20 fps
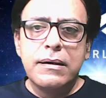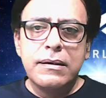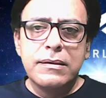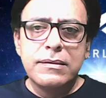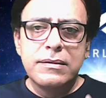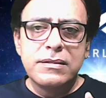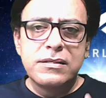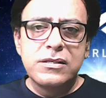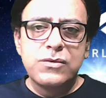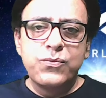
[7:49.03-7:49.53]

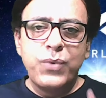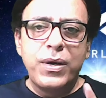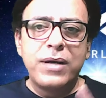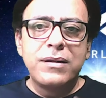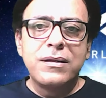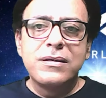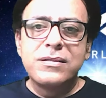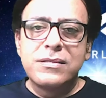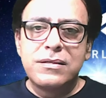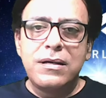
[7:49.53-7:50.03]
this is where
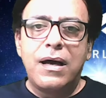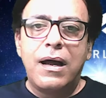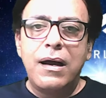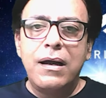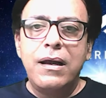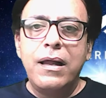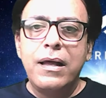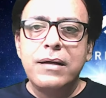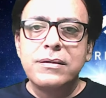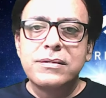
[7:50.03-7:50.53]
the
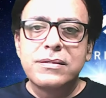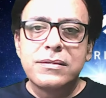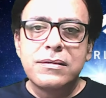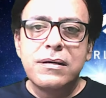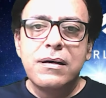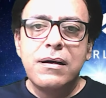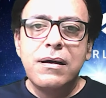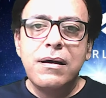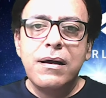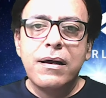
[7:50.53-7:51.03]
Starlinks
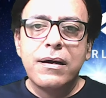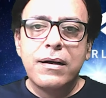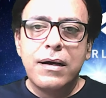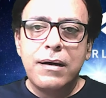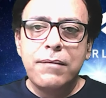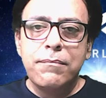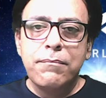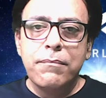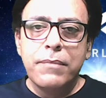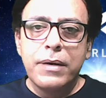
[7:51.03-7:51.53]

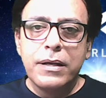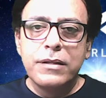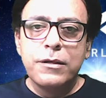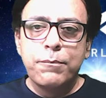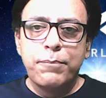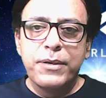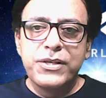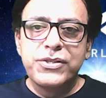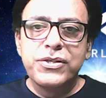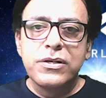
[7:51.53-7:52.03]
come in the
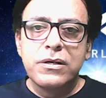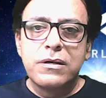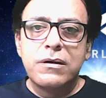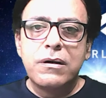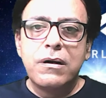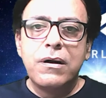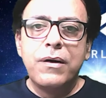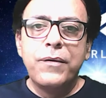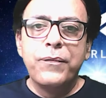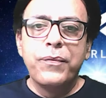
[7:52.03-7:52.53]

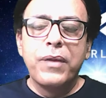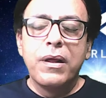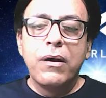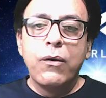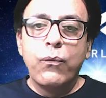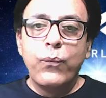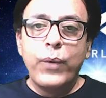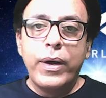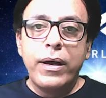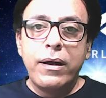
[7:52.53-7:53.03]
picture,
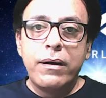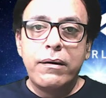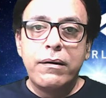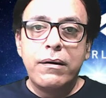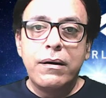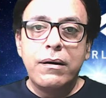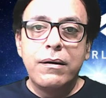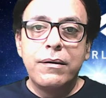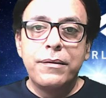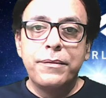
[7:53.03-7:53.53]

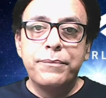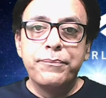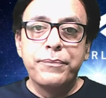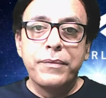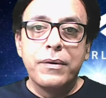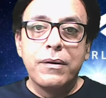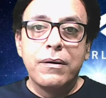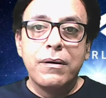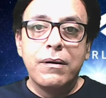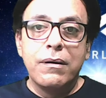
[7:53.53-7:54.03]
where
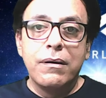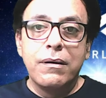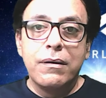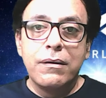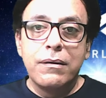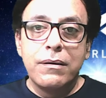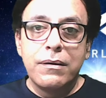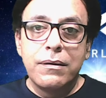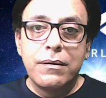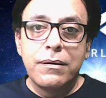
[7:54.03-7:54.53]
they
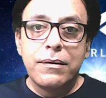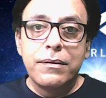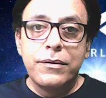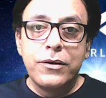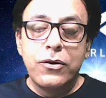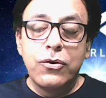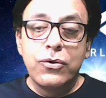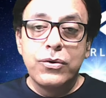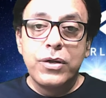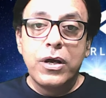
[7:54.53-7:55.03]

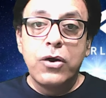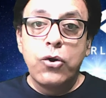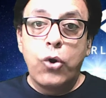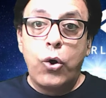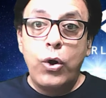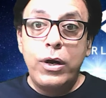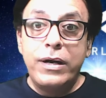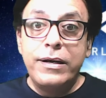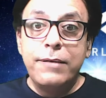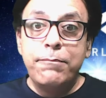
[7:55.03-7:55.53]
are
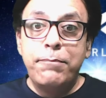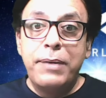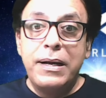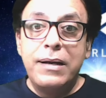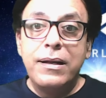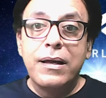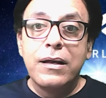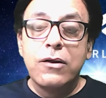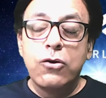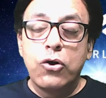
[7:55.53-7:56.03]
already
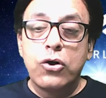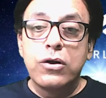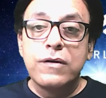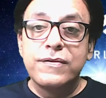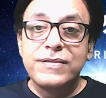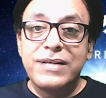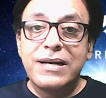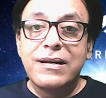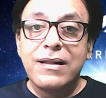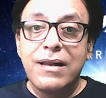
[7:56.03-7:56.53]
building a lot of
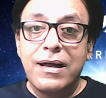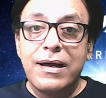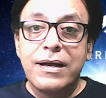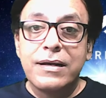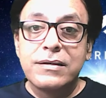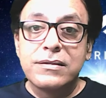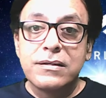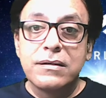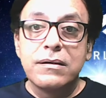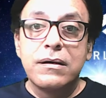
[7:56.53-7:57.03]

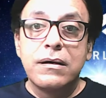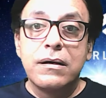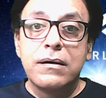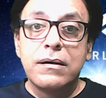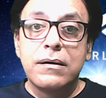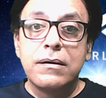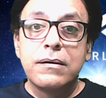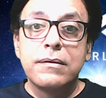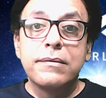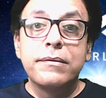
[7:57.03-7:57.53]
satellites.
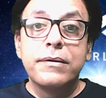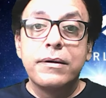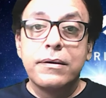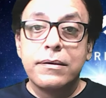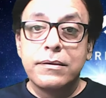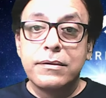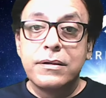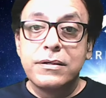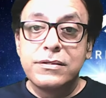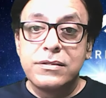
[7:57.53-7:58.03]
The
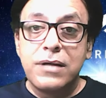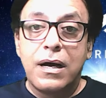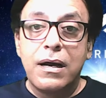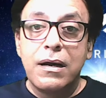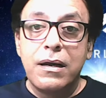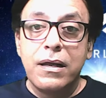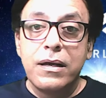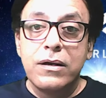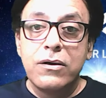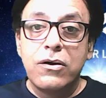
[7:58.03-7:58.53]

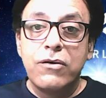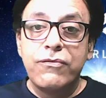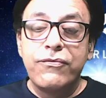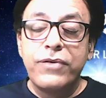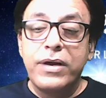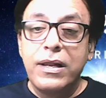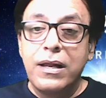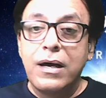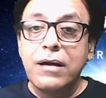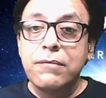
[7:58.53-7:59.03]
Starlink of
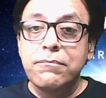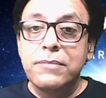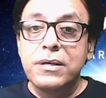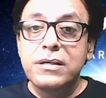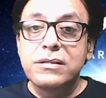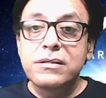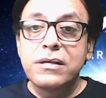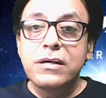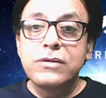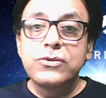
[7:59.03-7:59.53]
Elon
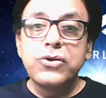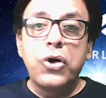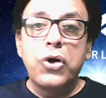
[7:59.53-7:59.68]
Musk is